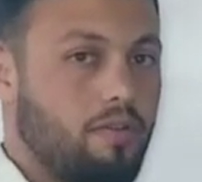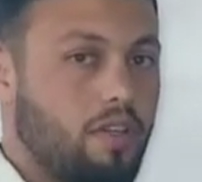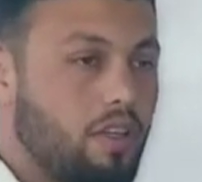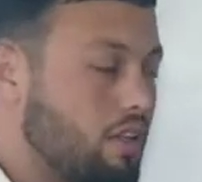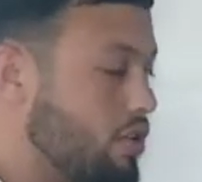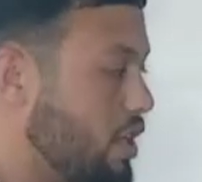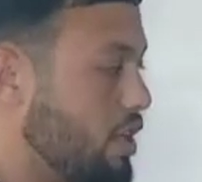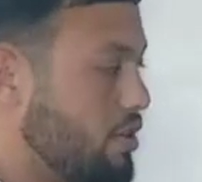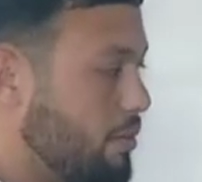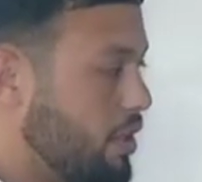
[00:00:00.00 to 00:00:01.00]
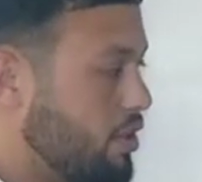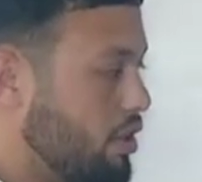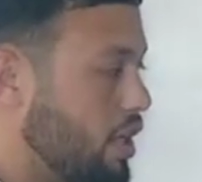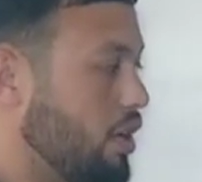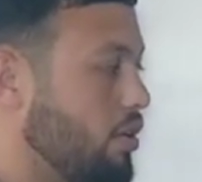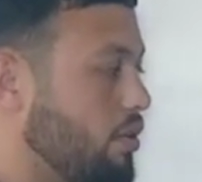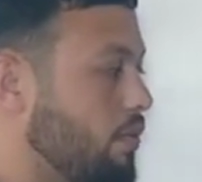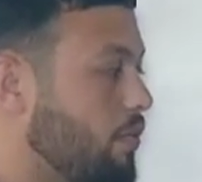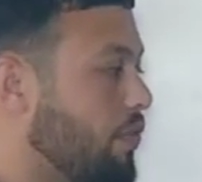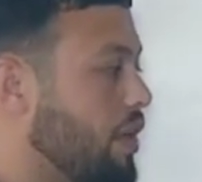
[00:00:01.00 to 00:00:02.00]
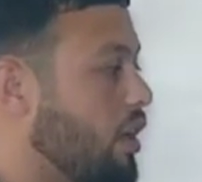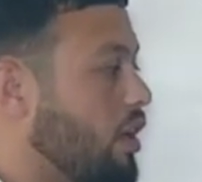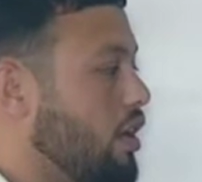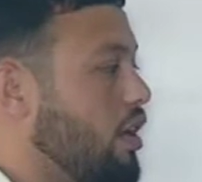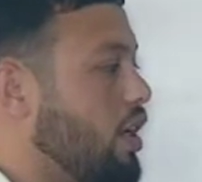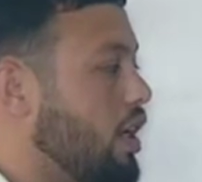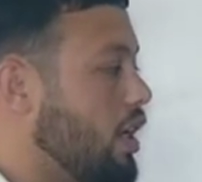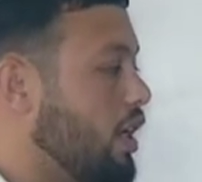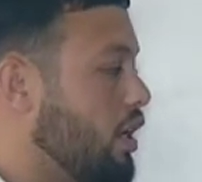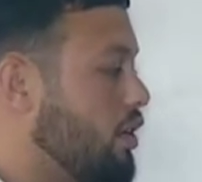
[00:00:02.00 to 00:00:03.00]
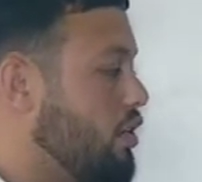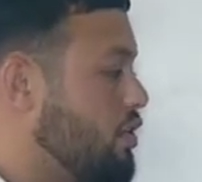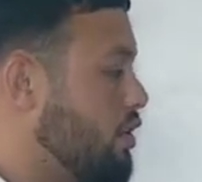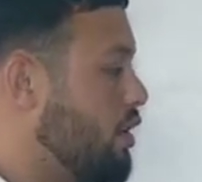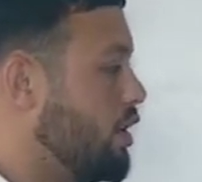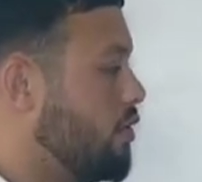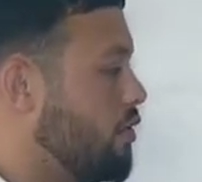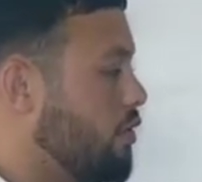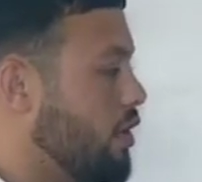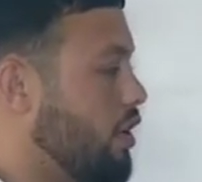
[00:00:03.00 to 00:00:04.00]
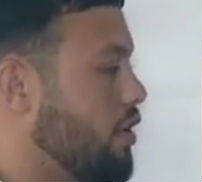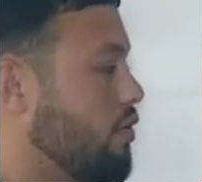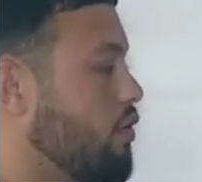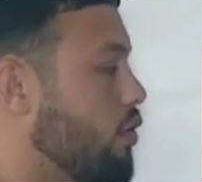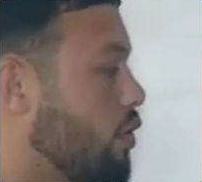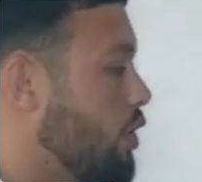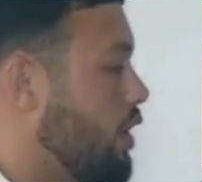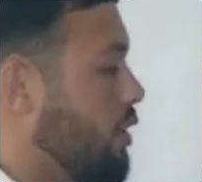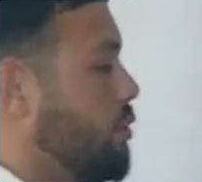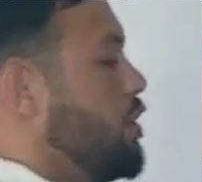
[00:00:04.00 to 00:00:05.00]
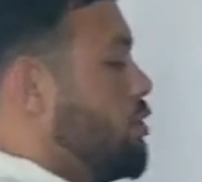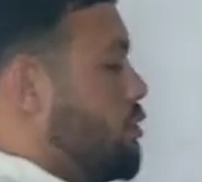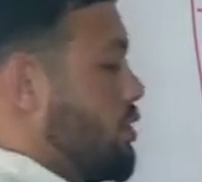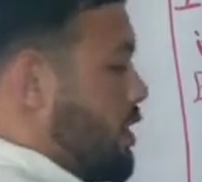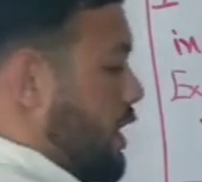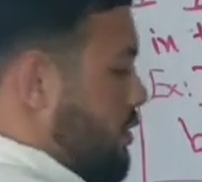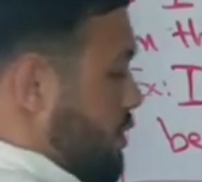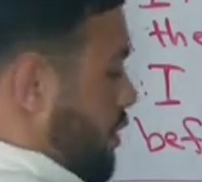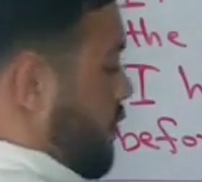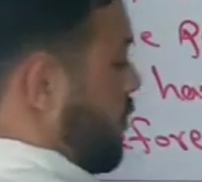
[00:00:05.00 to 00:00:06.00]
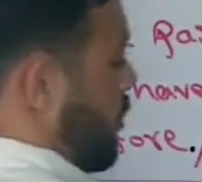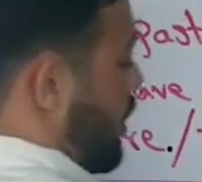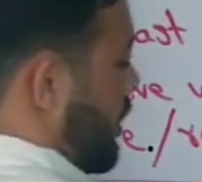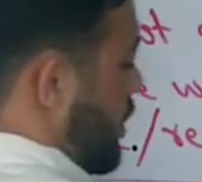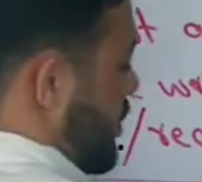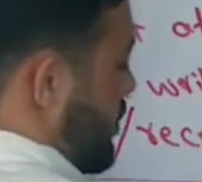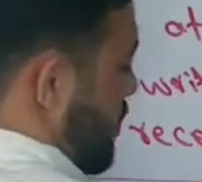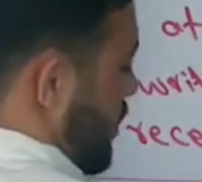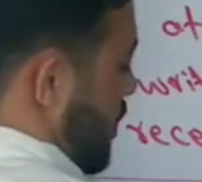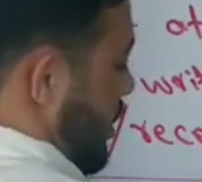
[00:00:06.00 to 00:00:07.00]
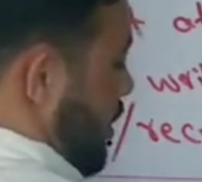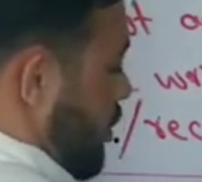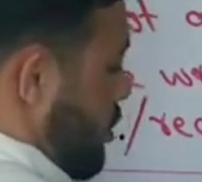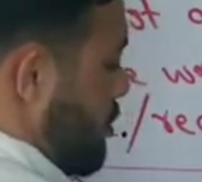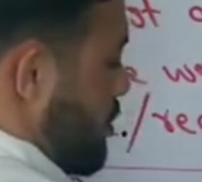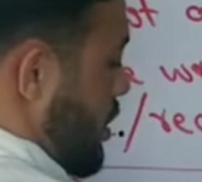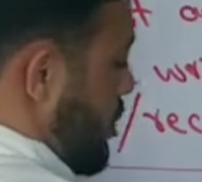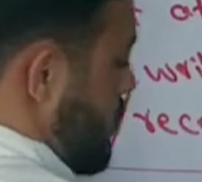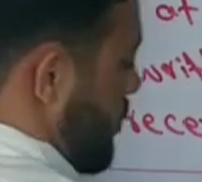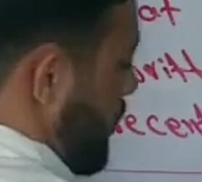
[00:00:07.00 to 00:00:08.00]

It's 6 months ago. And we use since and for in this usage.